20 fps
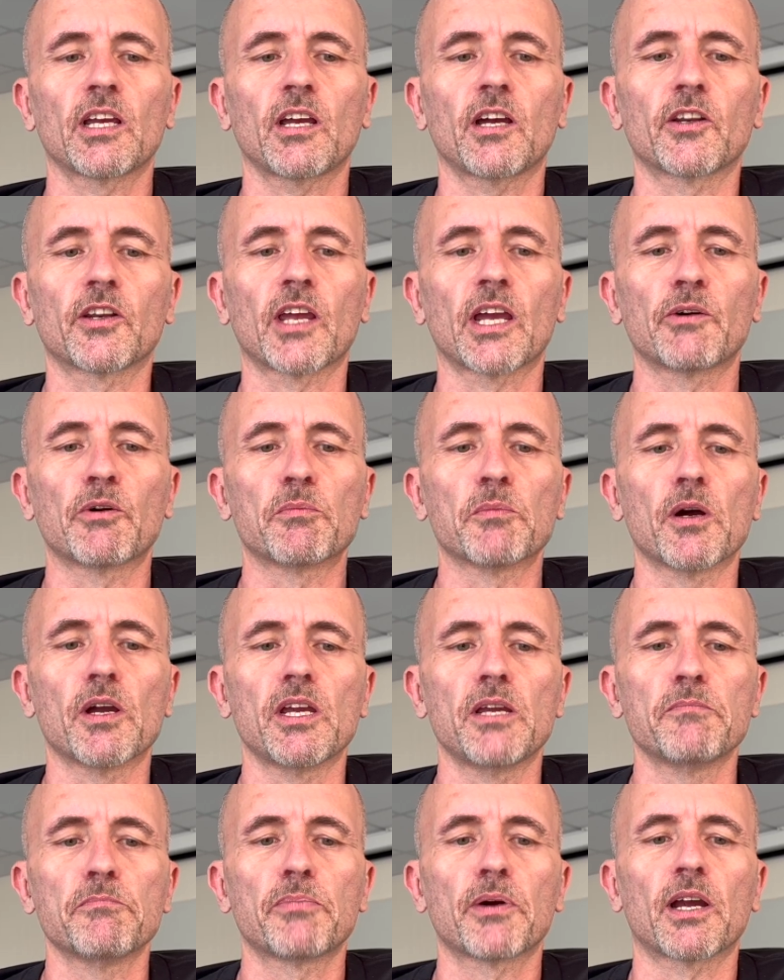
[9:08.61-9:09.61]
how it might
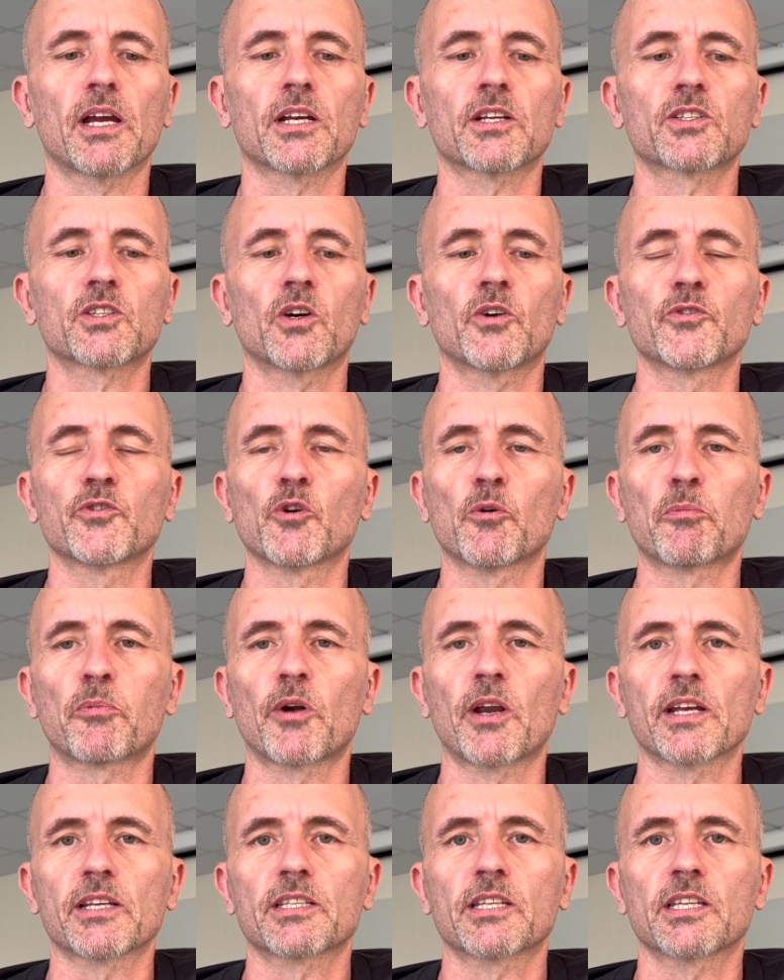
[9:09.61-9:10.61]
impact on your
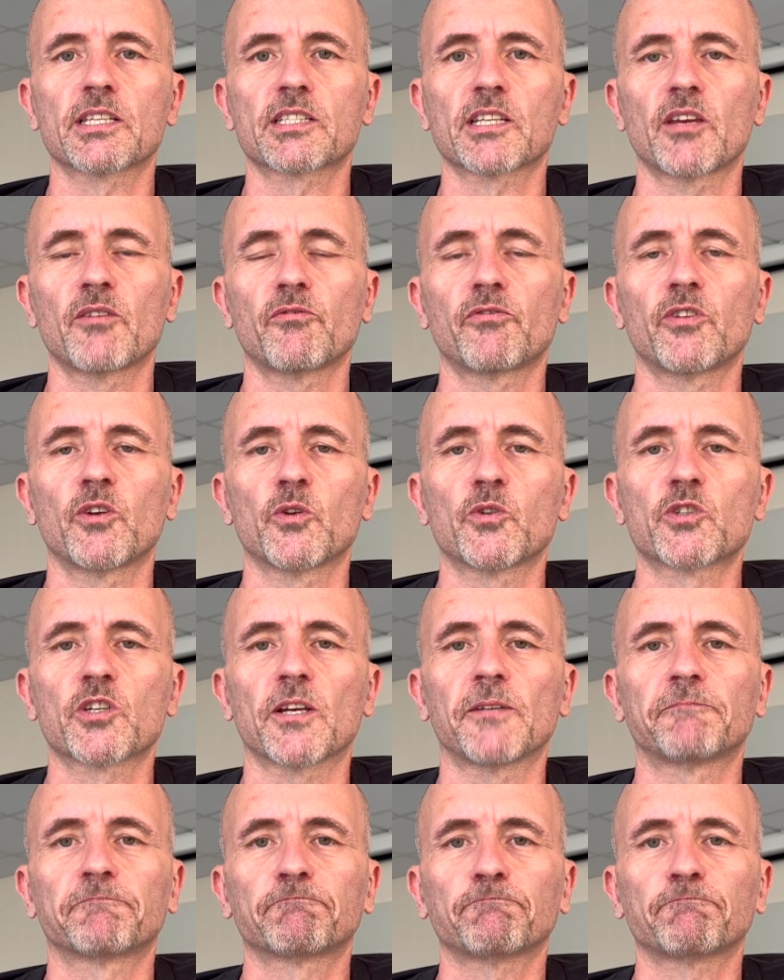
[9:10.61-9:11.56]
practice in future.